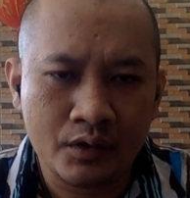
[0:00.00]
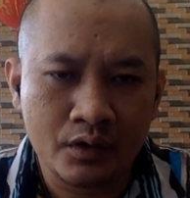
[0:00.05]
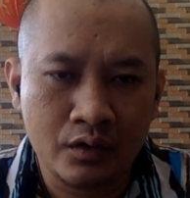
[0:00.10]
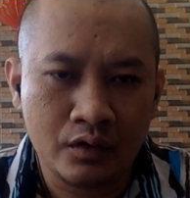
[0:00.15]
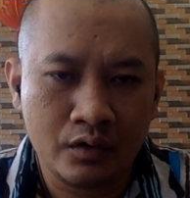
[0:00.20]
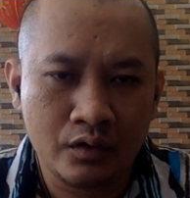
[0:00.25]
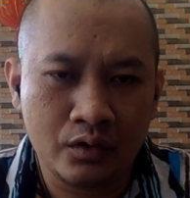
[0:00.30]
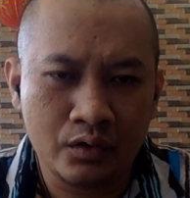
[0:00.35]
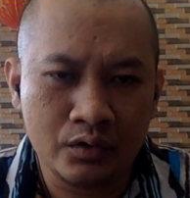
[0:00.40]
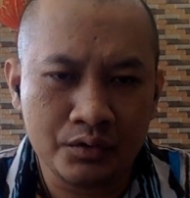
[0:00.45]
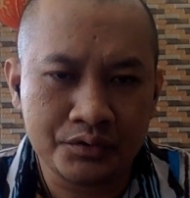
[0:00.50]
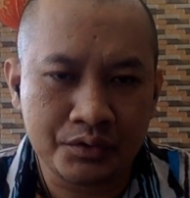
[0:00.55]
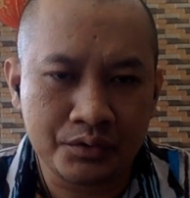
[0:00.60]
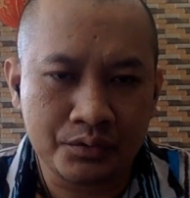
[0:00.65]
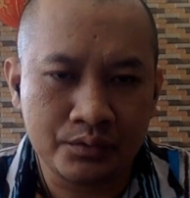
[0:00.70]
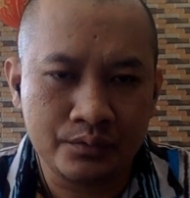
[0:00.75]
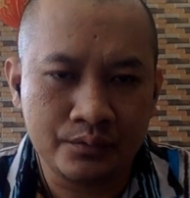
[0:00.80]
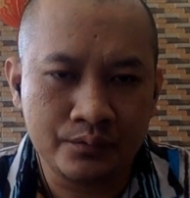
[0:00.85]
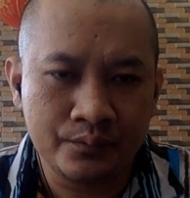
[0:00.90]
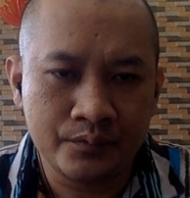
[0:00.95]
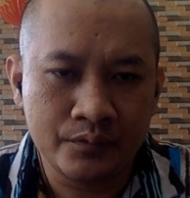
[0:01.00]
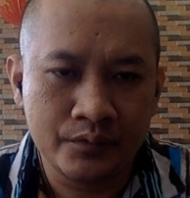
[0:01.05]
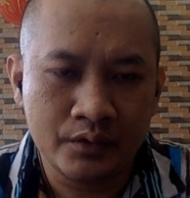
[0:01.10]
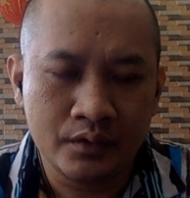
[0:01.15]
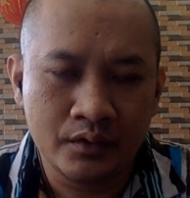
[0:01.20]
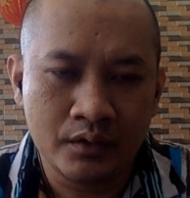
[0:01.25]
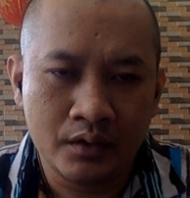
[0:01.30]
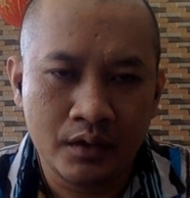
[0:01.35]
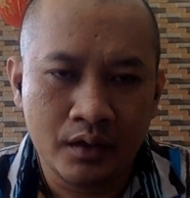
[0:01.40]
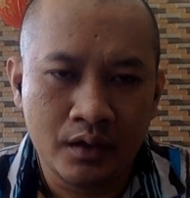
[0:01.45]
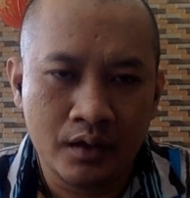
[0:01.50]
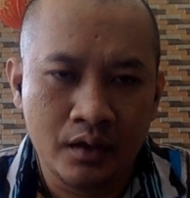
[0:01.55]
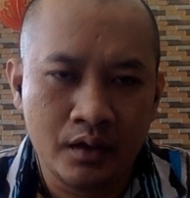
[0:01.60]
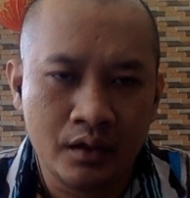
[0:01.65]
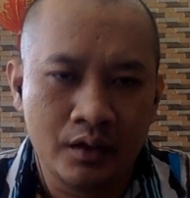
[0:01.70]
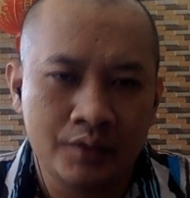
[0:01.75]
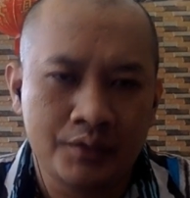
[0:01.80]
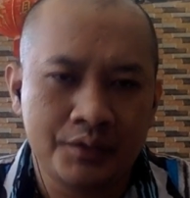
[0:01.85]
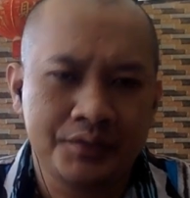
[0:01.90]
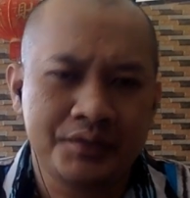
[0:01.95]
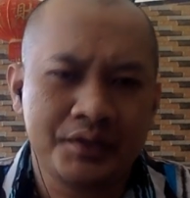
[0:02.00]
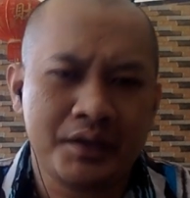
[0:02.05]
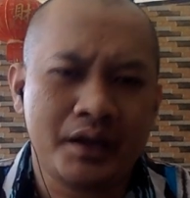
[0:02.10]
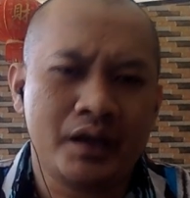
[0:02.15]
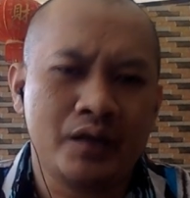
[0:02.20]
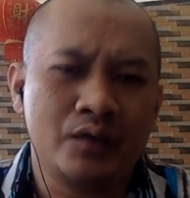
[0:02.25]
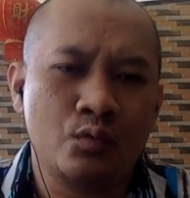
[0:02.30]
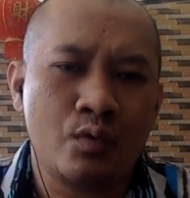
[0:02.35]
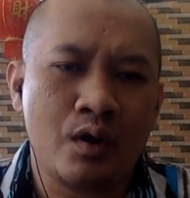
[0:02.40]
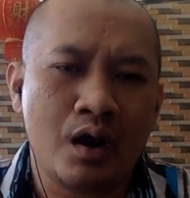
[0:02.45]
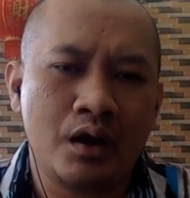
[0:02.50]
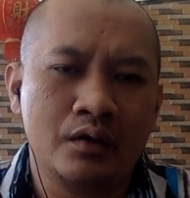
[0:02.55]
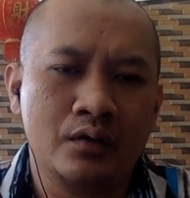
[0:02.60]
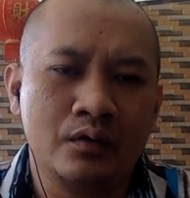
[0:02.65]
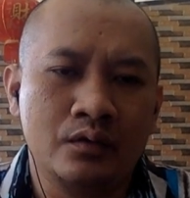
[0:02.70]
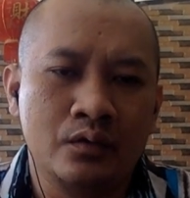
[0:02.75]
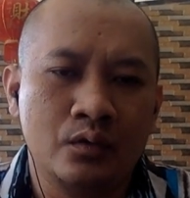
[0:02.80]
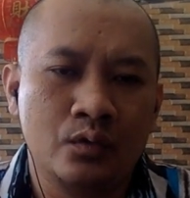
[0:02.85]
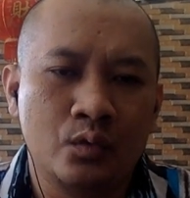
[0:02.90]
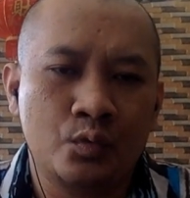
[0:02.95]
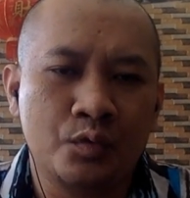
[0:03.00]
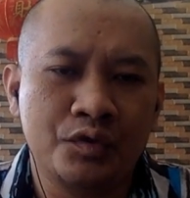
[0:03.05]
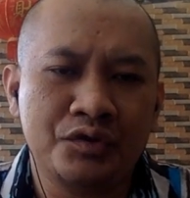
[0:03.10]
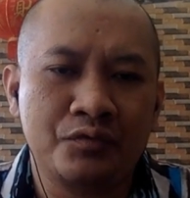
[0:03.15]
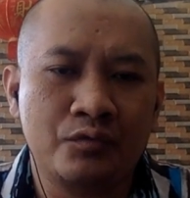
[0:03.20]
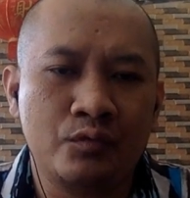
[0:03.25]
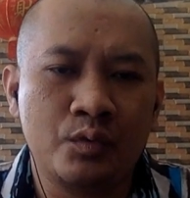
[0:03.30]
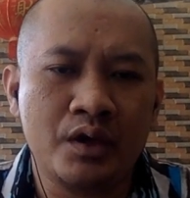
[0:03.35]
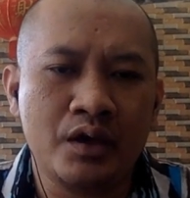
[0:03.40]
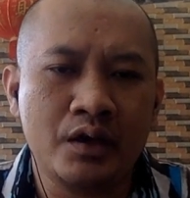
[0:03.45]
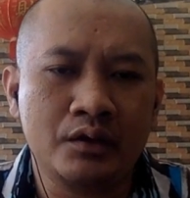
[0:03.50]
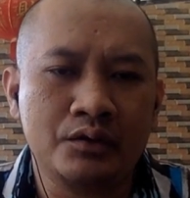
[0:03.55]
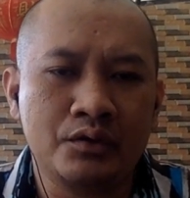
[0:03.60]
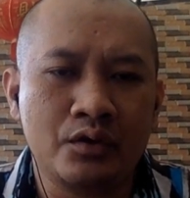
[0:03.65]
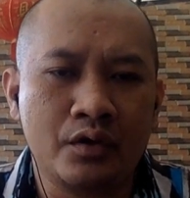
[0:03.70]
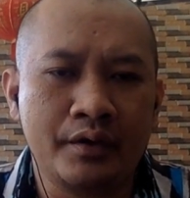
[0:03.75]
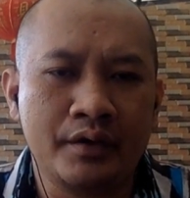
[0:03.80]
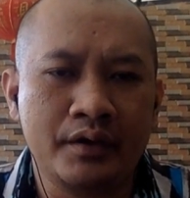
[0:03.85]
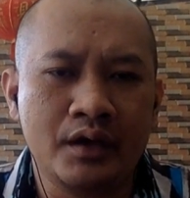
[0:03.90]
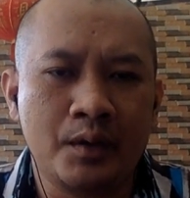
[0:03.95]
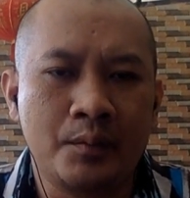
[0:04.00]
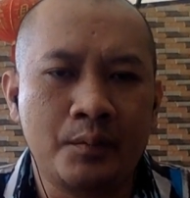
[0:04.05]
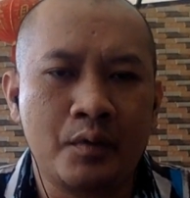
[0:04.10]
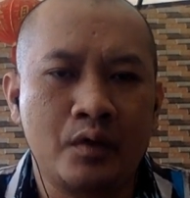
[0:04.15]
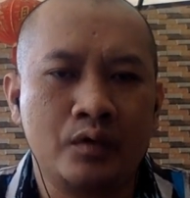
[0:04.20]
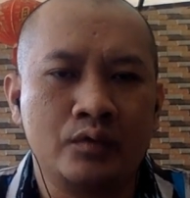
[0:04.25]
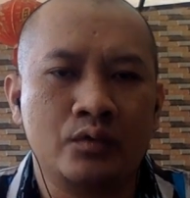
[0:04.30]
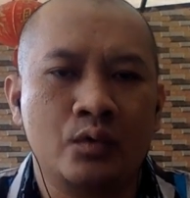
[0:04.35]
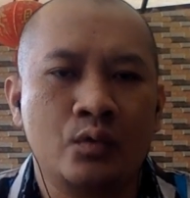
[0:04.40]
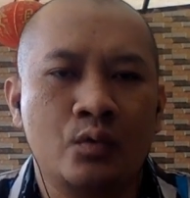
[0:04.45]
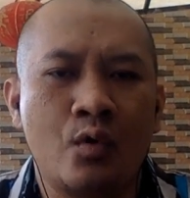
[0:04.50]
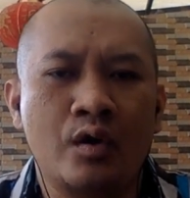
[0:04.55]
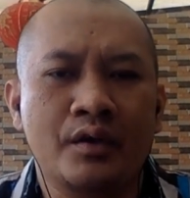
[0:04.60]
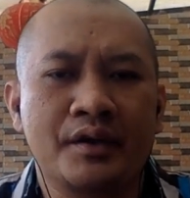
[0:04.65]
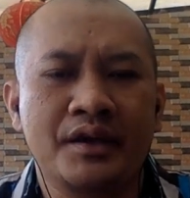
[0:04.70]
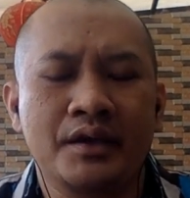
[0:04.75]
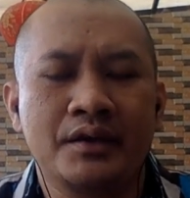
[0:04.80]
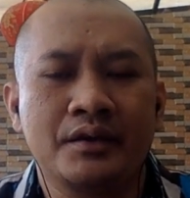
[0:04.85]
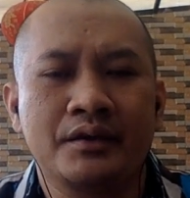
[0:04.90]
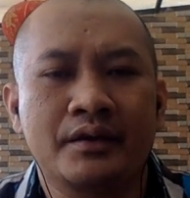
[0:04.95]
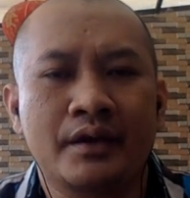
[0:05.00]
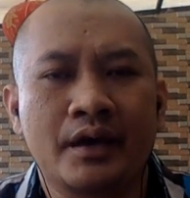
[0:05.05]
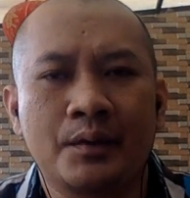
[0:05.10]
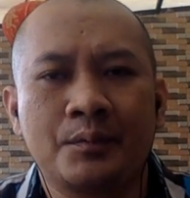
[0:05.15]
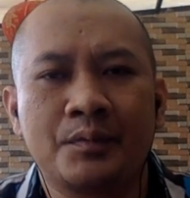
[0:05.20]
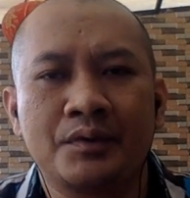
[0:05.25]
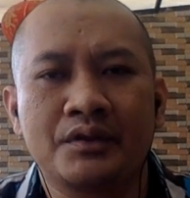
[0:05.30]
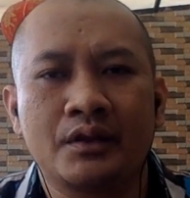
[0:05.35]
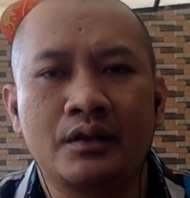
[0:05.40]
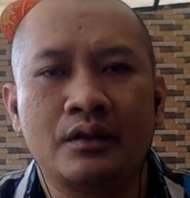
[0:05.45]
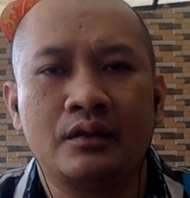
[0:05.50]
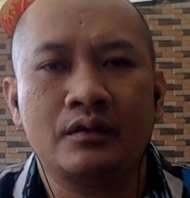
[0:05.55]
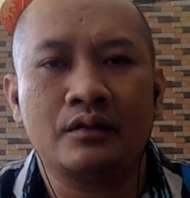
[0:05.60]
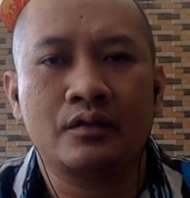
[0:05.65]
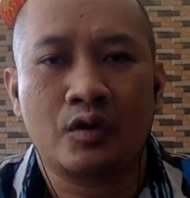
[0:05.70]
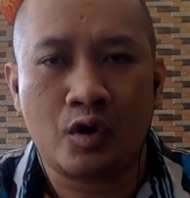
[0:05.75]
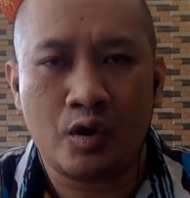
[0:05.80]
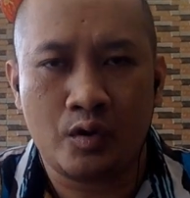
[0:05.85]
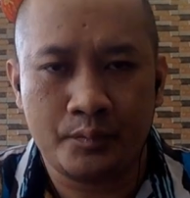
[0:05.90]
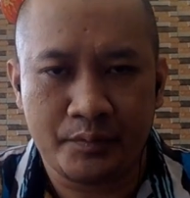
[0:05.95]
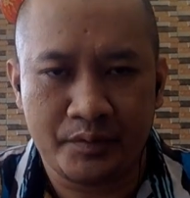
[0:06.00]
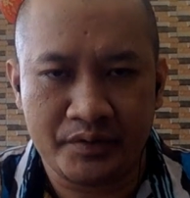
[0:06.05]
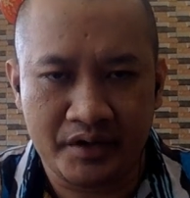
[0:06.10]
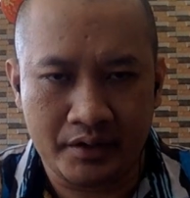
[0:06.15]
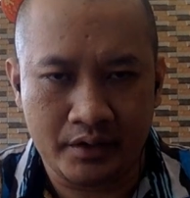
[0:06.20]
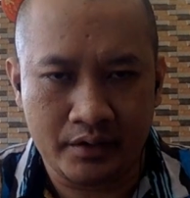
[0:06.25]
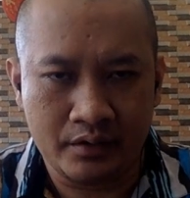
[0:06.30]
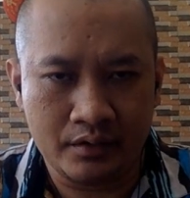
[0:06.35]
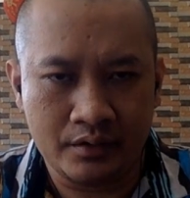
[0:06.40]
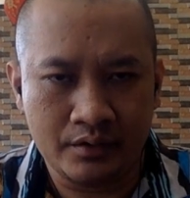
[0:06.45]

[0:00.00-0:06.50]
Also, the second one, we are talking about working capital component.